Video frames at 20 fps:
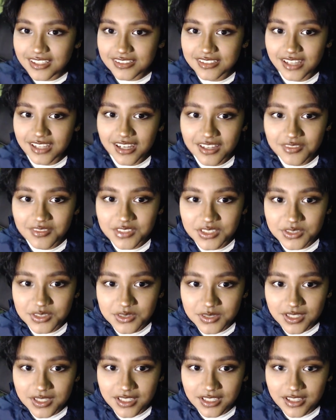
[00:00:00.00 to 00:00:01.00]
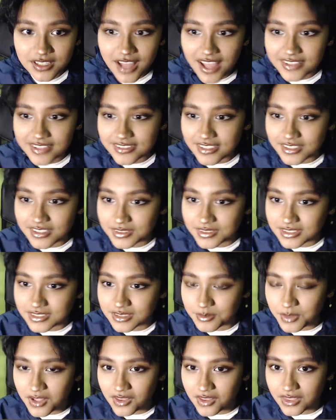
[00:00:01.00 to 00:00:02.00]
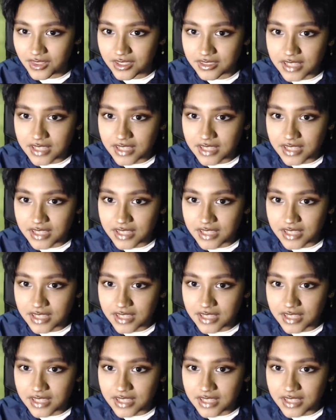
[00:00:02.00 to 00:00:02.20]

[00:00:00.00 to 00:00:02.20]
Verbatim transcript: get time to uh, ask anyone to the ball